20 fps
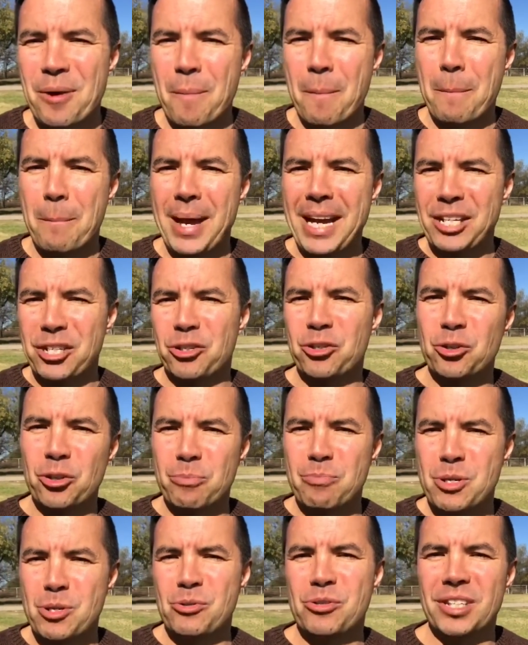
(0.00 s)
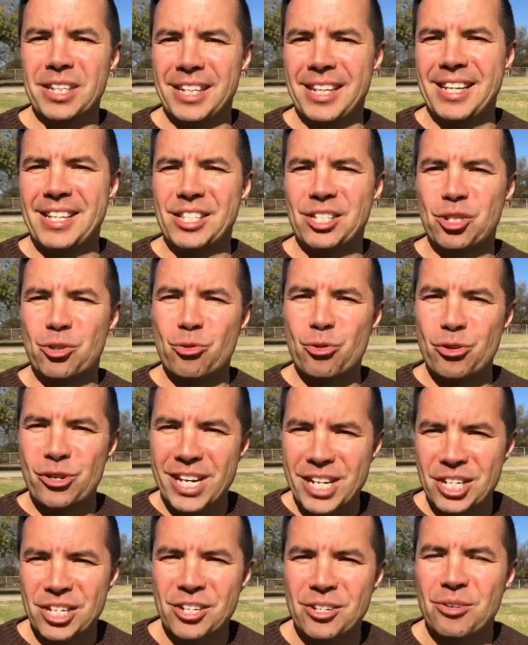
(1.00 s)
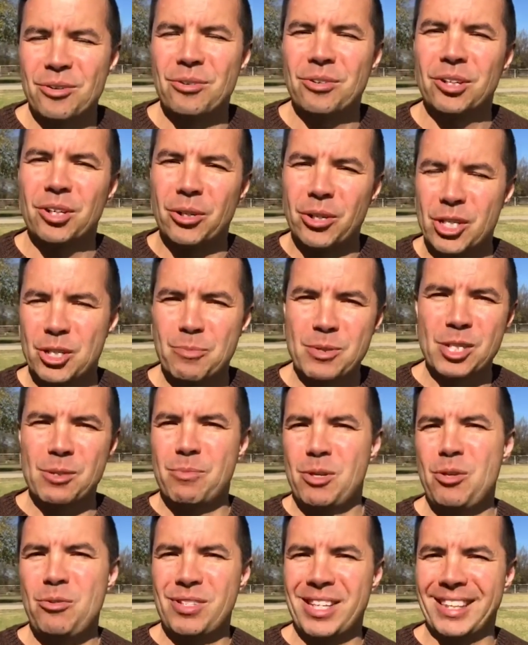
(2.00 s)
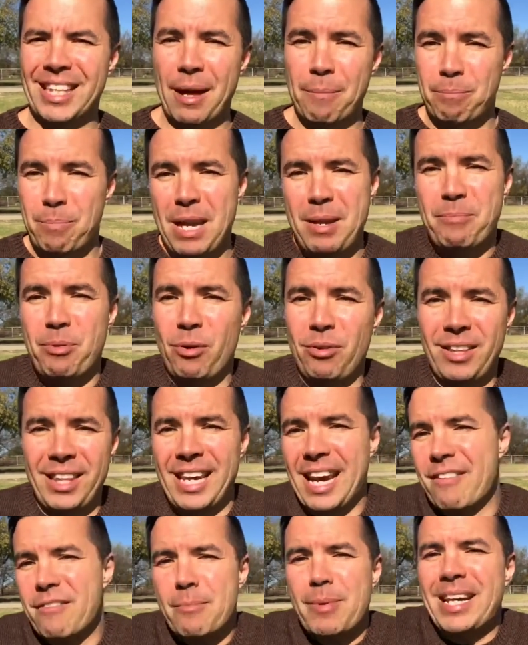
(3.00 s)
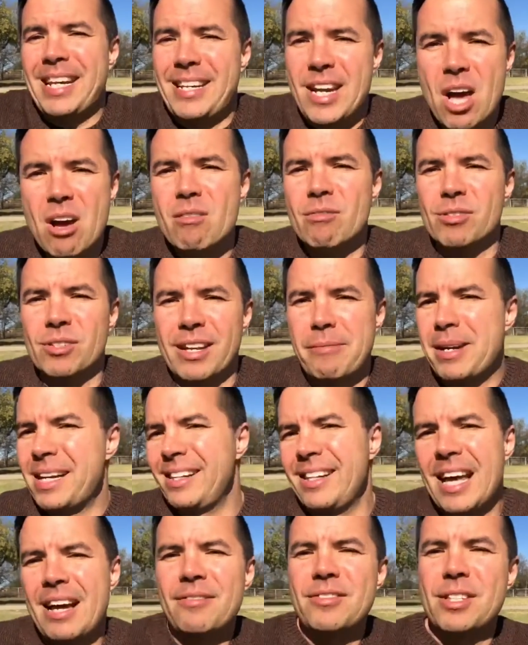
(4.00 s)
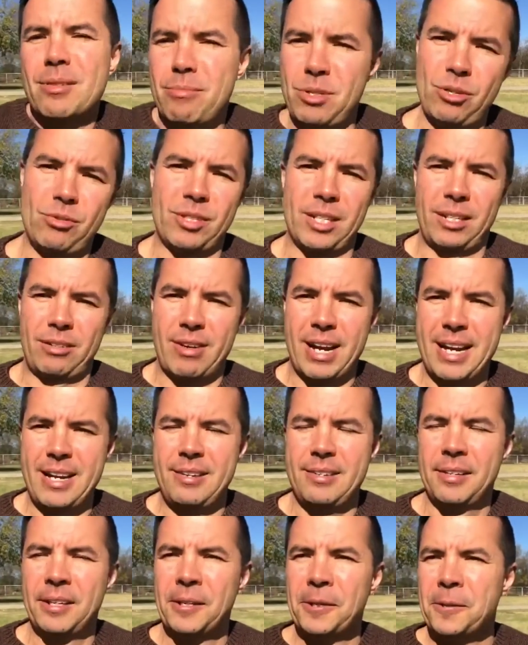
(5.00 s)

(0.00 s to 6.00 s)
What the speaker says: Make sure your music is traditional Christmas music that everybody knows. Everybody loves the music, right?